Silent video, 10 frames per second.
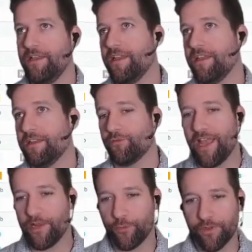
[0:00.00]
and
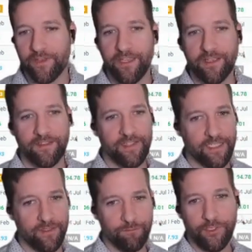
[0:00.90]
RadOrthanc that
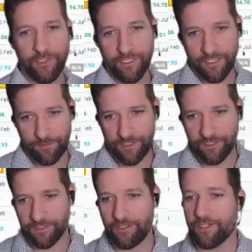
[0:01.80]
can pull in
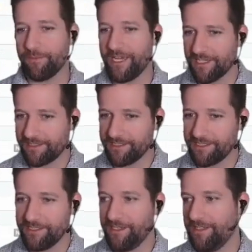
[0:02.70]
images
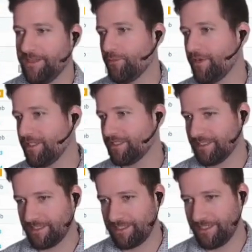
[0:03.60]
automatically,
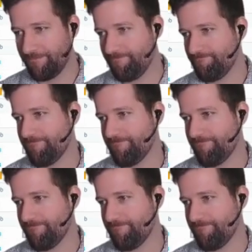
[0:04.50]
process them.